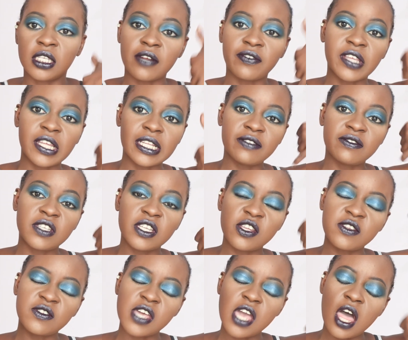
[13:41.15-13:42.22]
not forget to give the
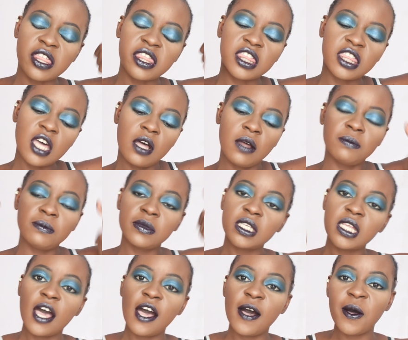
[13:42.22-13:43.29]
video a thumbs
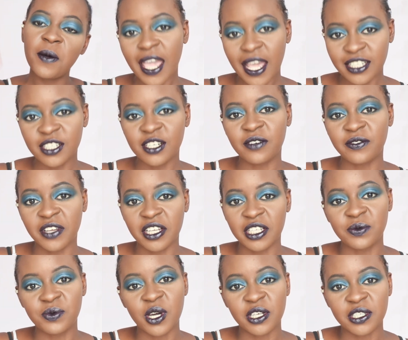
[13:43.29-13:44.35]
up. And do not forget to
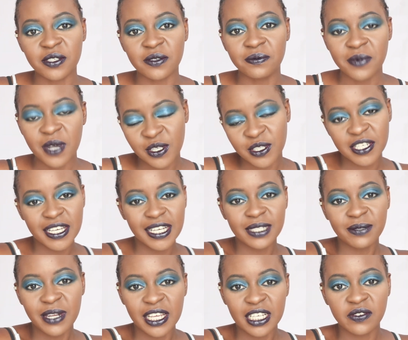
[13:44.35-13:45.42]
be awesome. I'll see you guys in
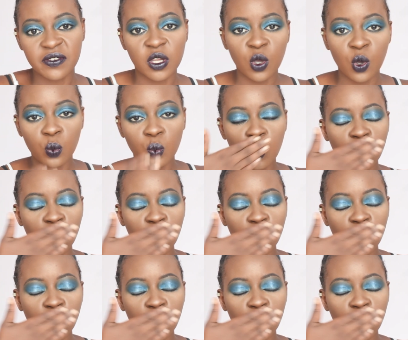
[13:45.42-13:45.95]
my next video.